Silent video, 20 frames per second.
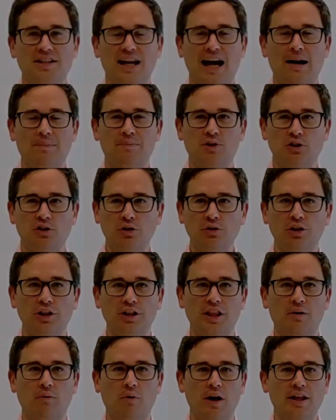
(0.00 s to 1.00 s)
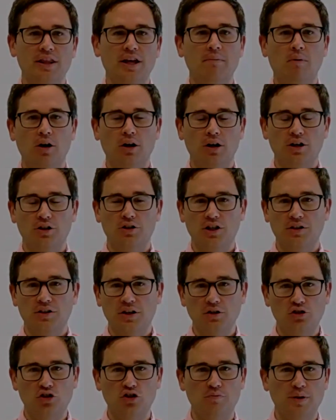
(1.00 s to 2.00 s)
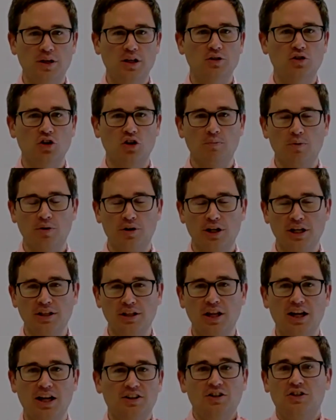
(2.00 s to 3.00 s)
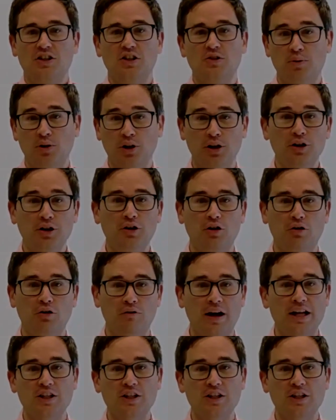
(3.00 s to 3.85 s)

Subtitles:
that's absolutely the way that markets, I think, should be interpreting not just these political